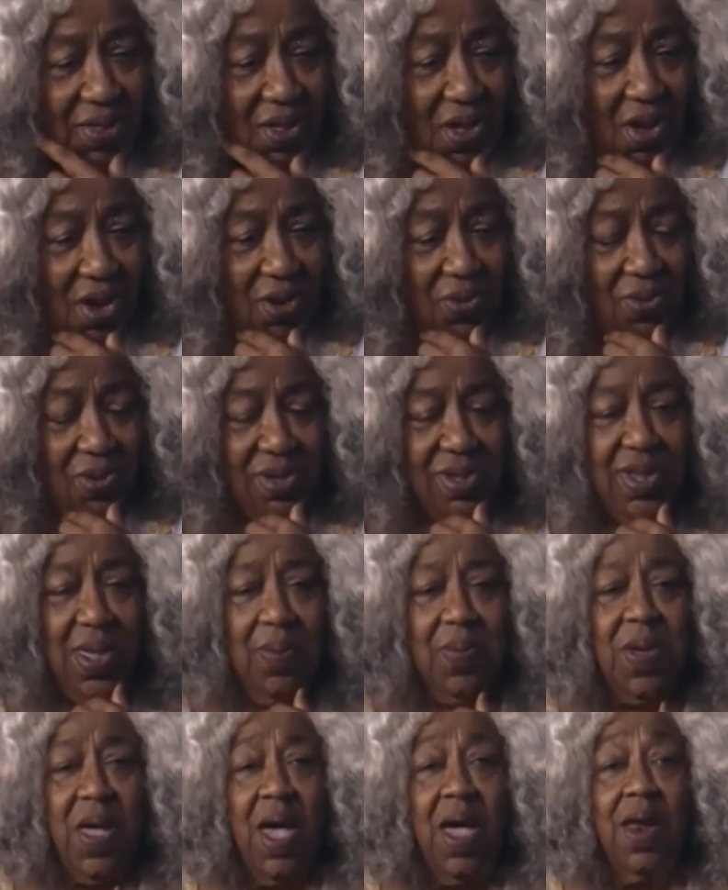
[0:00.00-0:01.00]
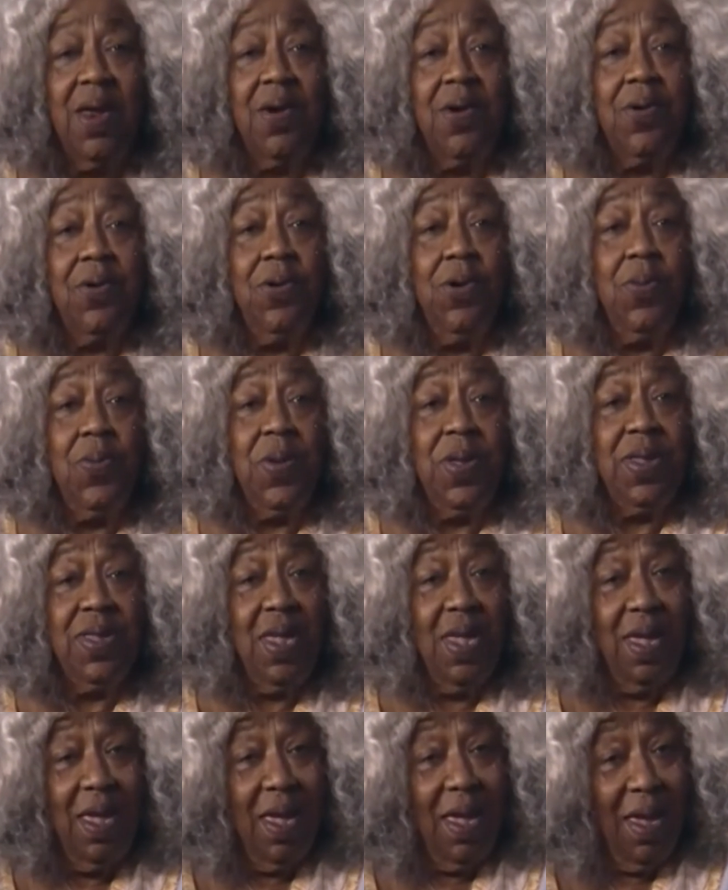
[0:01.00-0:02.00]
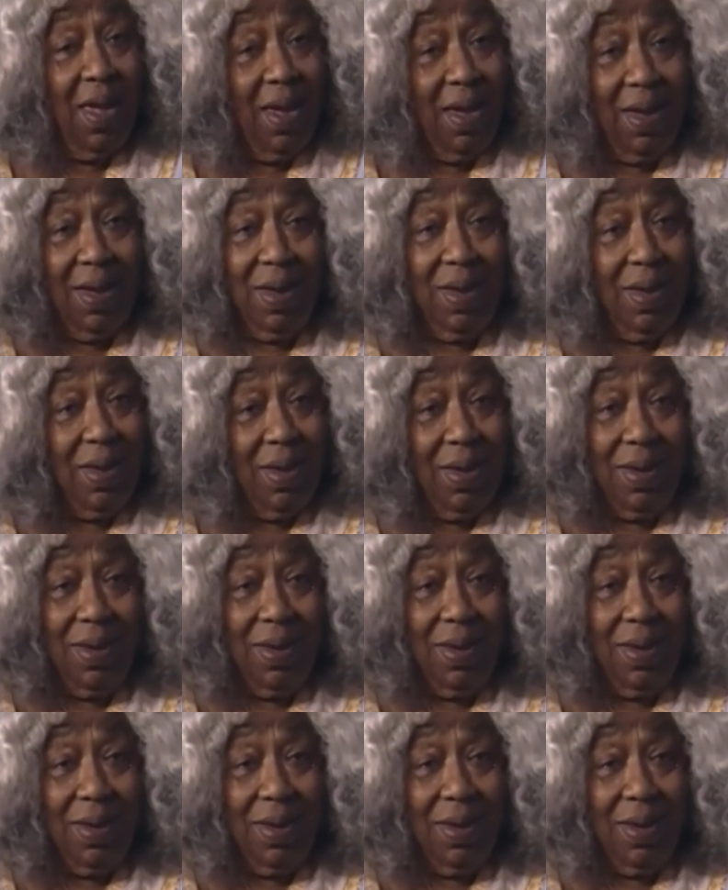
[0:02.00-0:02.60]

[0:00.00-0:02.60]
thought it was some kind of groupie thing,